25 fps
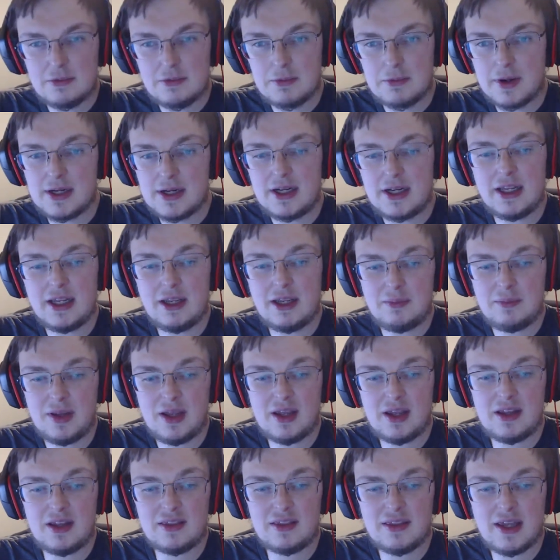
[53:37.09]
readily
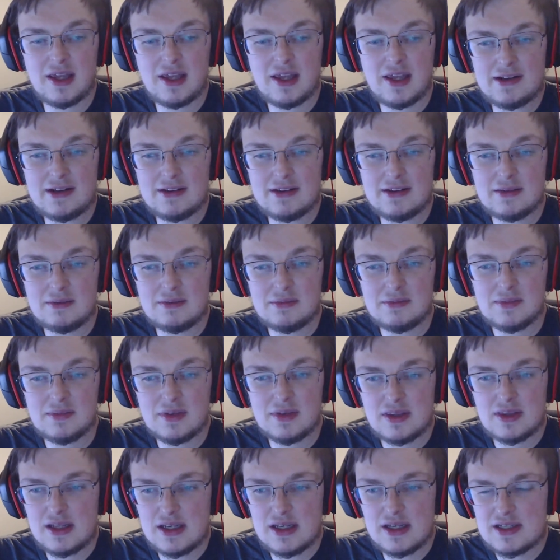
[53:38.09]
admit that
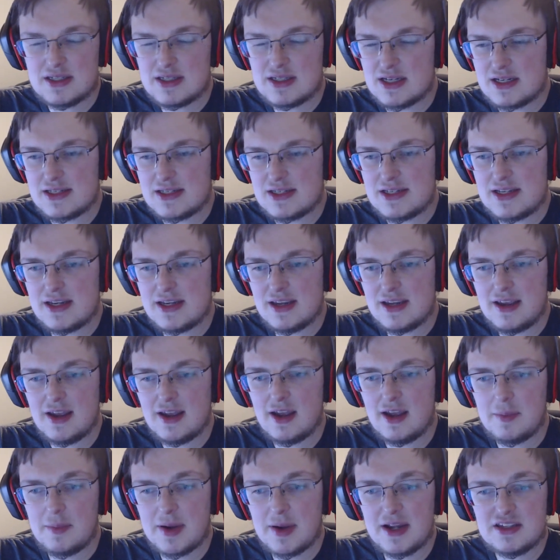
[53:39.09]
the sixteen
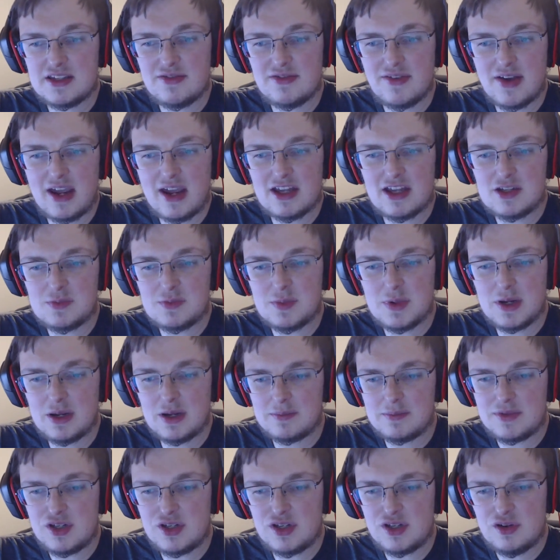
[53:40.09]
gigabytes of H B
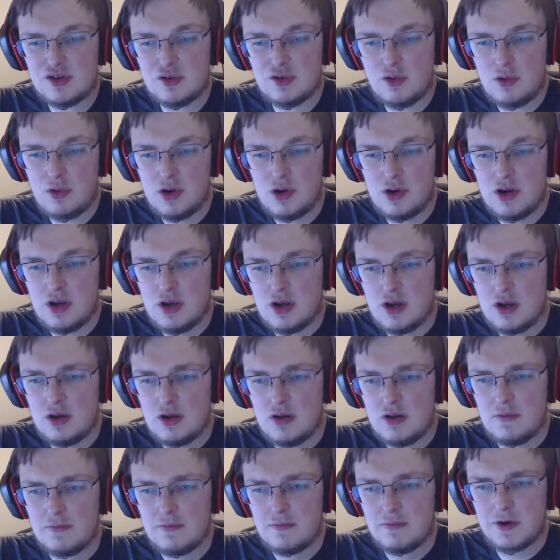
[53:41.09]
M two
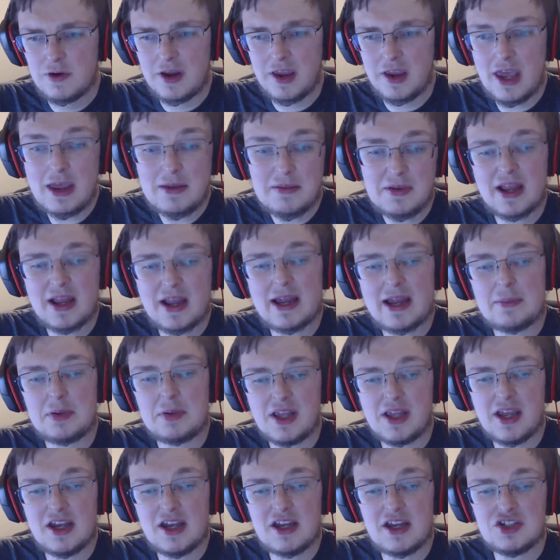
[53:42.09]
for gaming
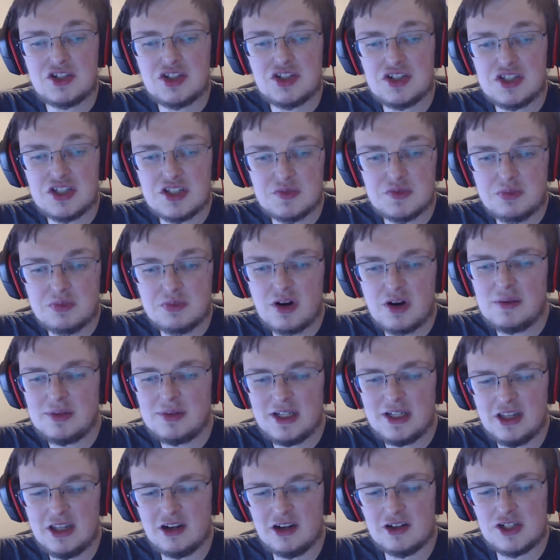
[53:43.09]
applications is
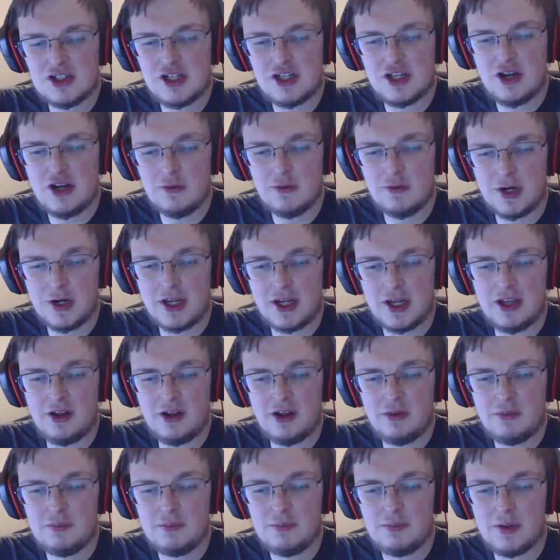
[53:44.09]
probably largely
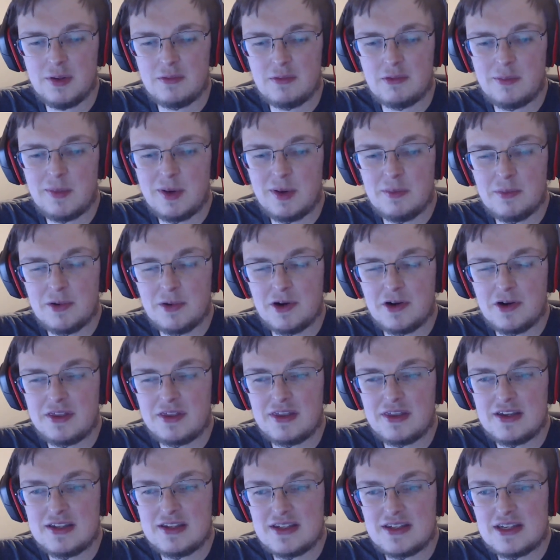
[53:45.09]
overkill. But remember,
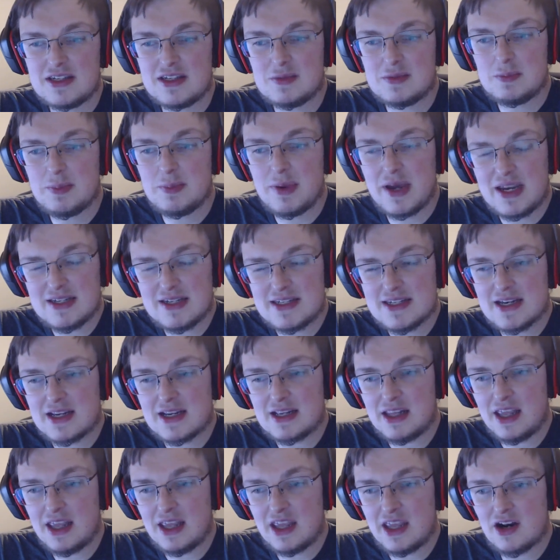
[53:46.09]
this is
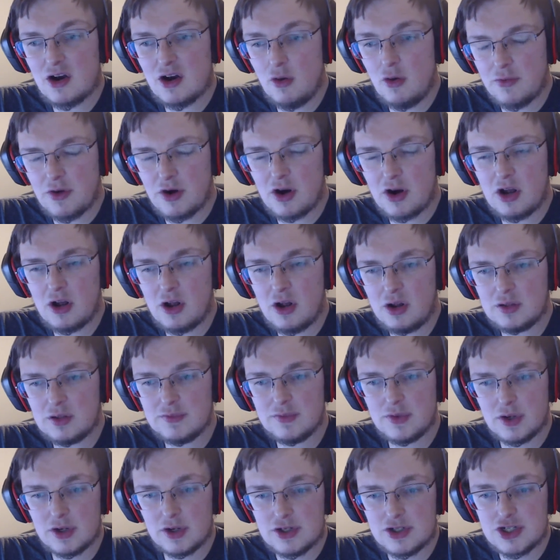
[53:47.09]
basically an overhauled
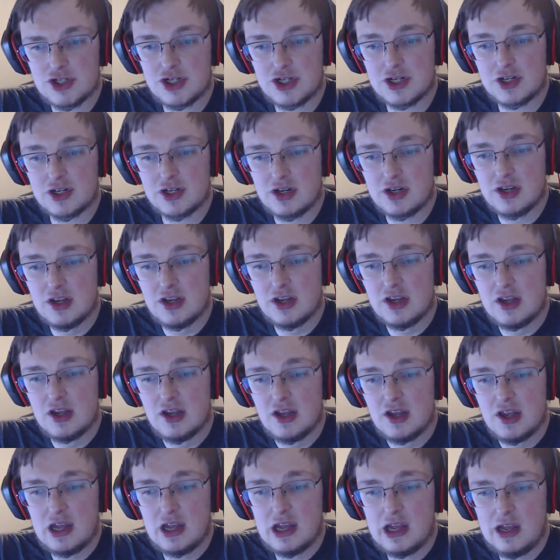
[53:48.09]
version
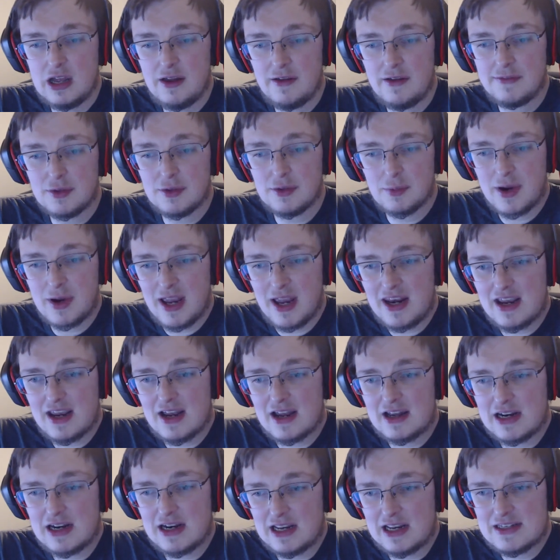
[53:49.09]
of the
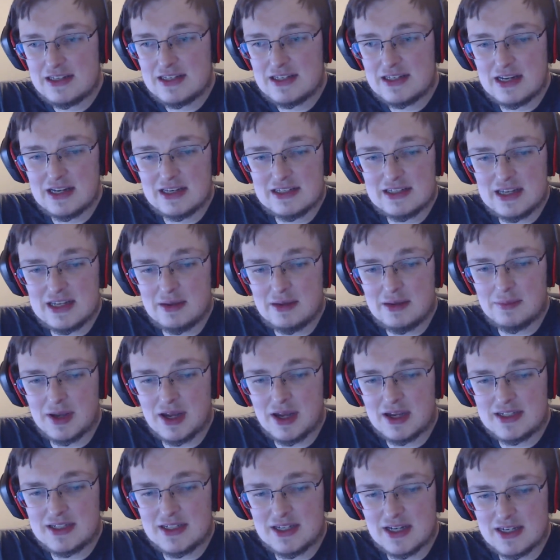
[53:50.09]
Radeon Instinct M
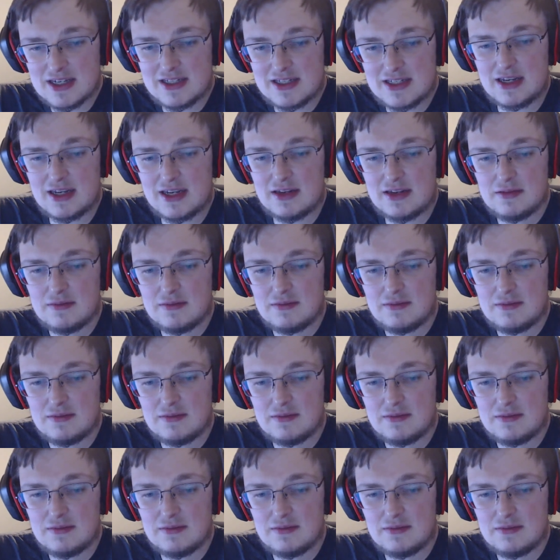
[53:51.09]
I sixty,